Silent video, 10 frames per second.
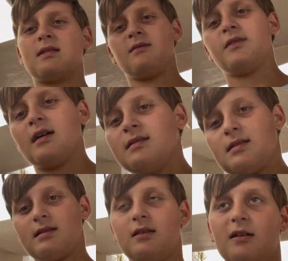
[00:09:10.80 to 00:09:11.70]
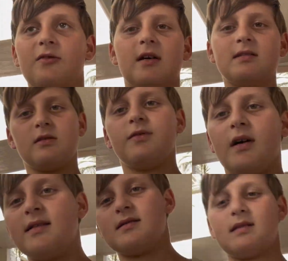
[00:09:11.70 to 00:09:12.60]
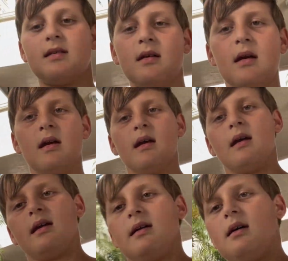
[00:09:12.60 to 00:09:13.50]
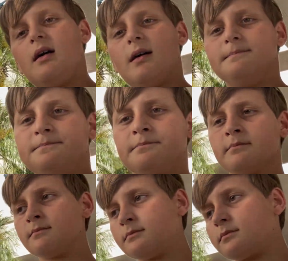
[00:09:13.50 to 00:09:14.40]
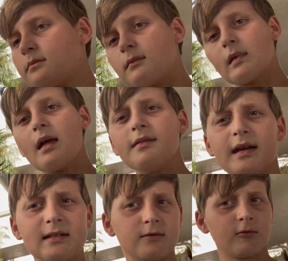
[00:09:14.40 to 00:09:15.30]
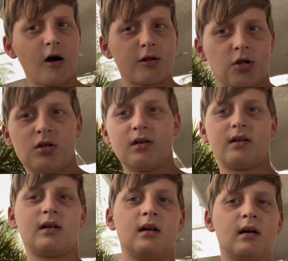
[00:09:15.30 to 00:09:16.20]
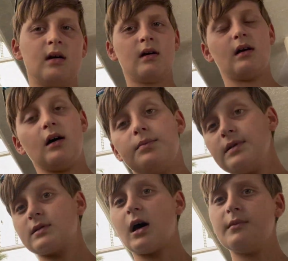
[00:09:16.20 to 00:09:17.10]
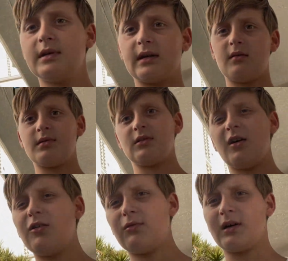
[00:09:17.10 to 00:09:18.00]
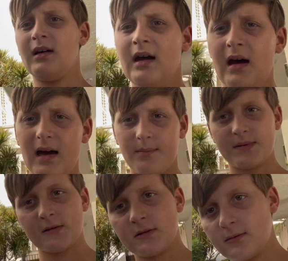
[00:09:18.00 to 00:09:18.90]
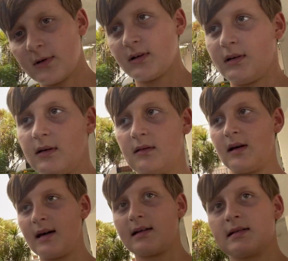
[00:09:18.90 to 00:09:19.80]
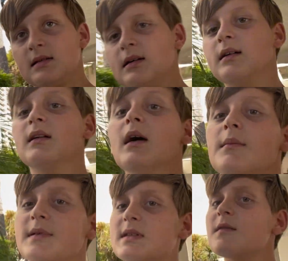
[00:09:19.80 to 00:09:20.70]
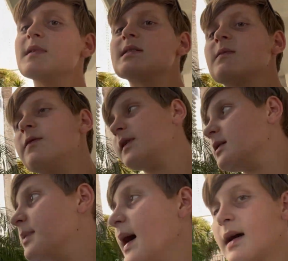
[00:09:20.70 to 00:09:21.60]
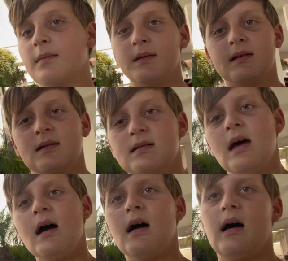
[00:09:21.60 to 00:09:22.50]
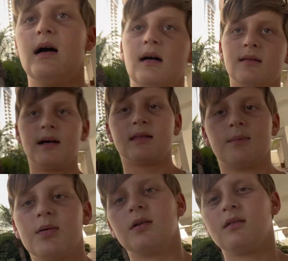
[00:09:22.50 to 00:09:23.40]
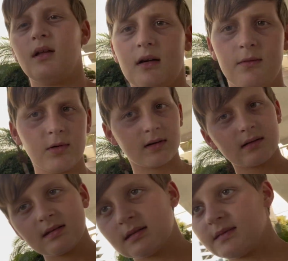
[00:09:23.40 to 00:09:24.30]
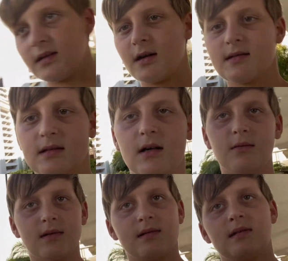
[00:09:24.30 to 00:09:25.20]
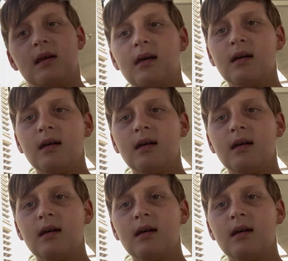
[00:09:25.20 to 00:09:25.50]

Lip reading: their friends of friends. And thanks for watching. Please comment down below what episodes you want to hear next, and please give me some feedback because I like to put a lot of work in these videos and I want to see